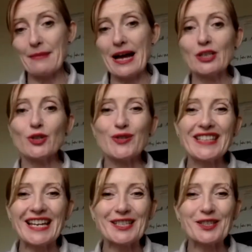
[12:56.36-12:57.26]
as you
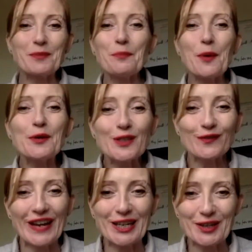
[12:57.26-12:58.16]
said, to
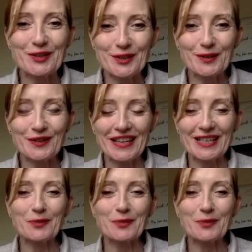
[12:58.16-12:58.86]
motivate you to do things.